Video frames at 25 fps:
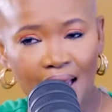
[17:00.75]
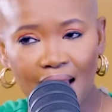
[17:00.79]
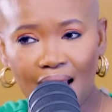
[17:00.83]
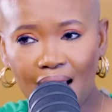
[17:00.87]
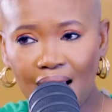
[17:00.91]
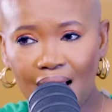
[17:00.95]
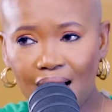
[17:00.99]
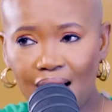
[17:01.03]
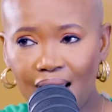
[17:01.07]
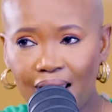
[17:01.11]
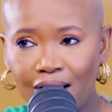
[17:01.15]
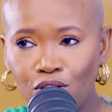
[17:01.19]

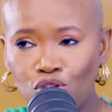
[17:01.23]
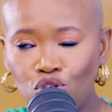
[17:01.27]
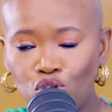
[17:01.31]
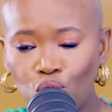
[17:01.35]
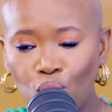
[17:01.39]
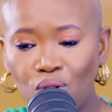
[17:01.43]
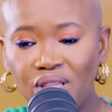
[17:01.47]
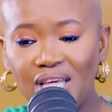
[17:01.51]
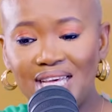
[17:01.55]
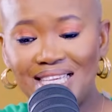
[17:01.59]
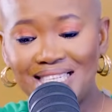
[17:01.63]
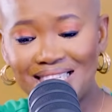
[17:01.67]
And
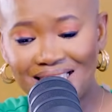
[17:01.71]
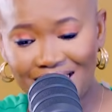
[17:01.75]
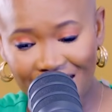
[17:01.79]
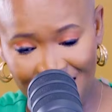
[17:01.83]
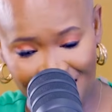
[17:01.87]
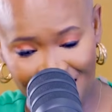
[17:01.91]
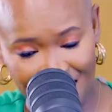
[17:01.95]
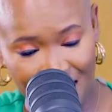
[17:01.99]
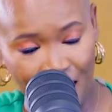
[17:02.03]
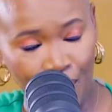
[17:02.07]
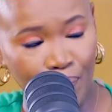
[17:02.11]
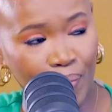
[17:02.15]
so they
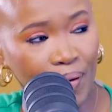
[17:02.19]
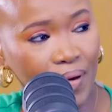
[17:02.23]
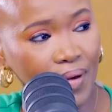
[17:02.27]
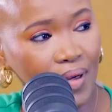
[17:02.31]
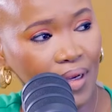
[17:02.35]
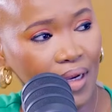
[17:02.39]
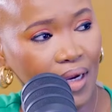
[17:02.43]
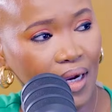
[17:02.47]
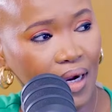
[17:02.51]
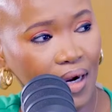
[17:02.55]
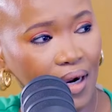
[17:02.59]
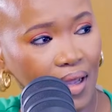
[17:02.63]
set up
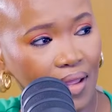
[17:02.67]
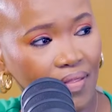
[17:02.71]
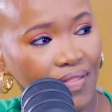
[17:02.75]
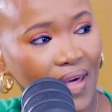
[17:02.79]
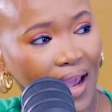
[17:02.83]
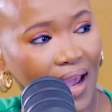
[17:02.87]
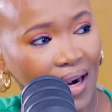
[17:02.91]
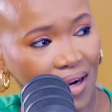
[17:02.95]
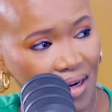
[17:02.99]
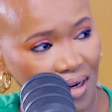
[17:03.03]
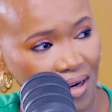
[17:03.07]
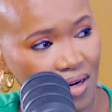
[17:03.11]

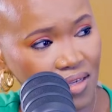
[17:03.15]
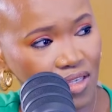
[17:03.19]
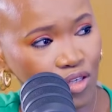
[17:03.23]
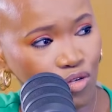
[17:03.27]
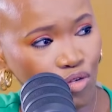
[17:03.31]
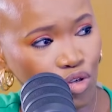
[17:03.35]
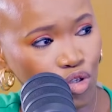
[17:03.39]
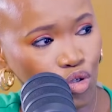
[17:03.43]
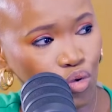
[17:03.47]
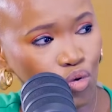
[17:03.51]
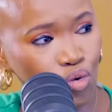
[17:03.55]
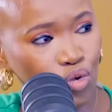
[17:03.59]
that
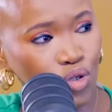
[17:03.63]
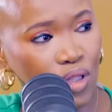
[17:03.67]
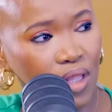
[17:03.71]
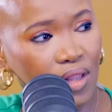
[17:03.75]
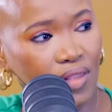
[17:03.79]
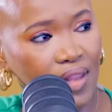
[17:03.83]
nursery school so